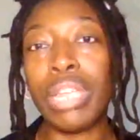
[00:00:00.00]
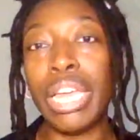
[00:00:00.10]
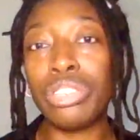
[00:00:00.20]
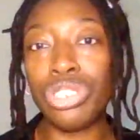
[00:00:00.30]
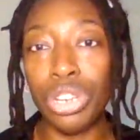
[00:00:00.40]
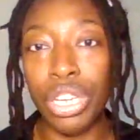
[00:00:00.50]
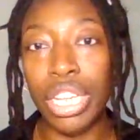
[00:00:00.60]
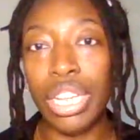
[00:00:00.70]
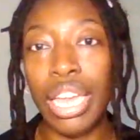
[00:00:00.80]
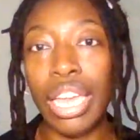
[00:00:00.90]
and
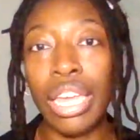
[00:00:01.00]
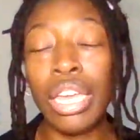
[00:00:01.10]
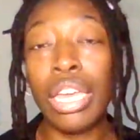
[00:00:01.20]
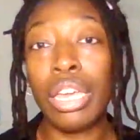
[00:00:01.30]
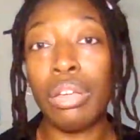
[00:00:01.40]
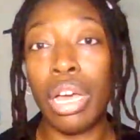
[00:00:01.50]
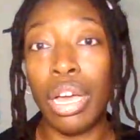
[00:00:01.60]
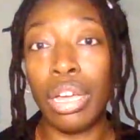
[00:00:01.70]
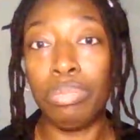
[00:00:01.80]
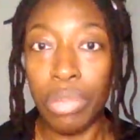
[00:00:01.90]
circulate
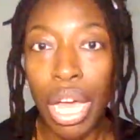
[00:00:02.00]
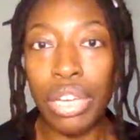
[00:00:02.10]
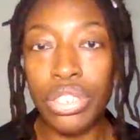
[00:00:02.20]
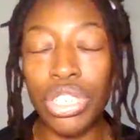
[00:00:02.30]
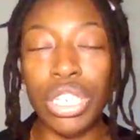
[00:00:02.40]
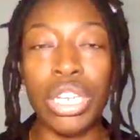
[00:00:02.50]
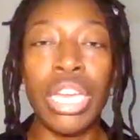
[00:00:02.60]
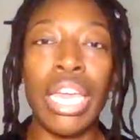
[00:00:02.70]
oxygen.